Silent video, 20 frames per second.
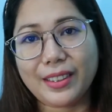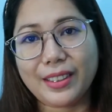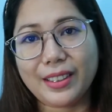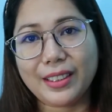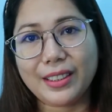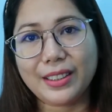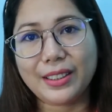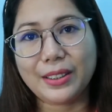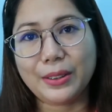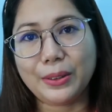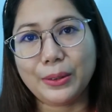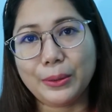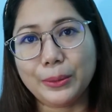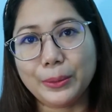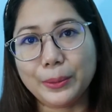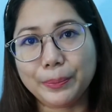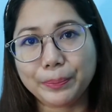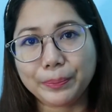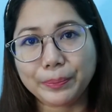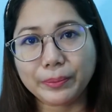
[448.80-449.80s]

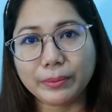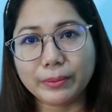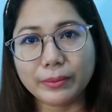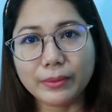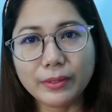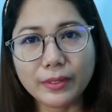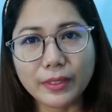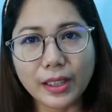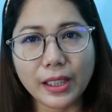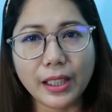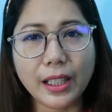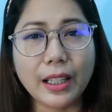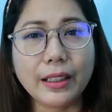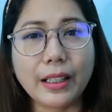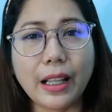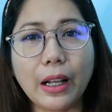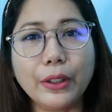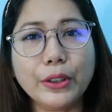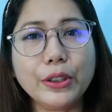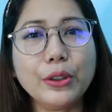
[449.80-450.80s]
So yeah,
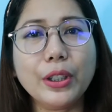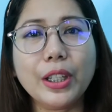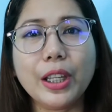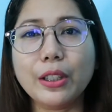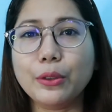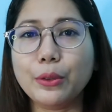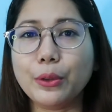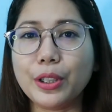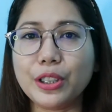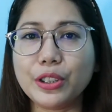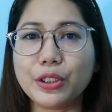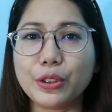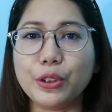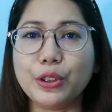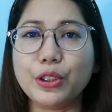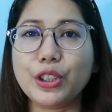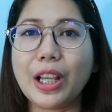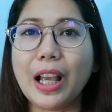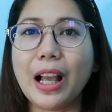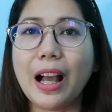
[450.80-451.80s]
now you can
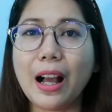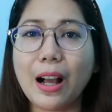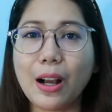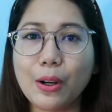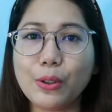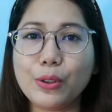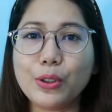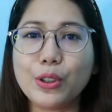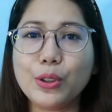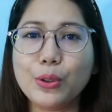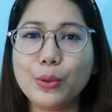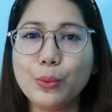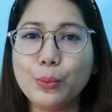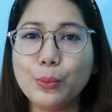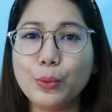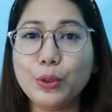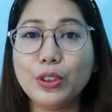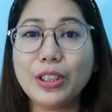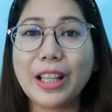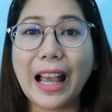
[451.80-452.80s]
research how you
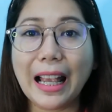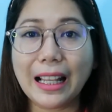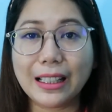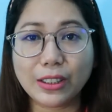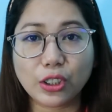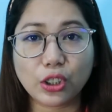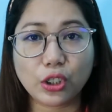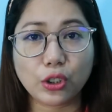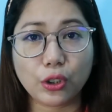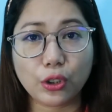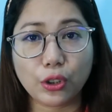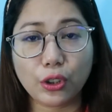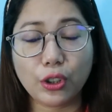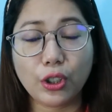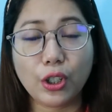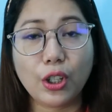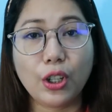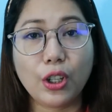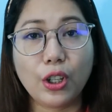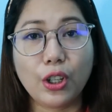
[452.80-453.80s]
would answer
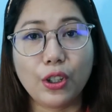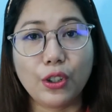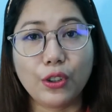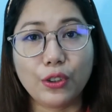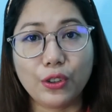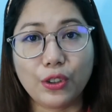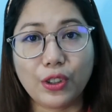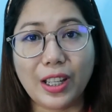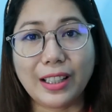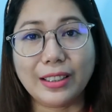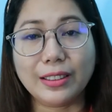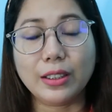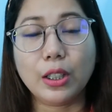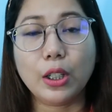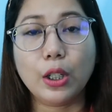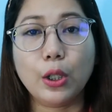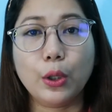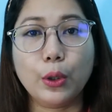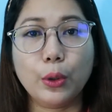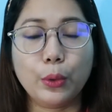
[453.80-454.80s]
that
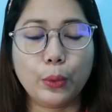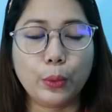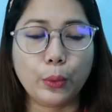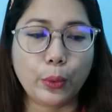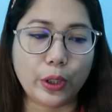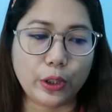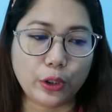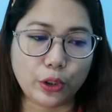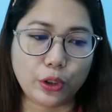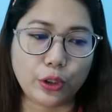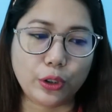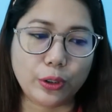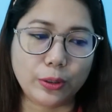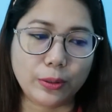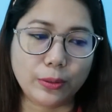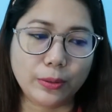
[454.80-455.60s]
question.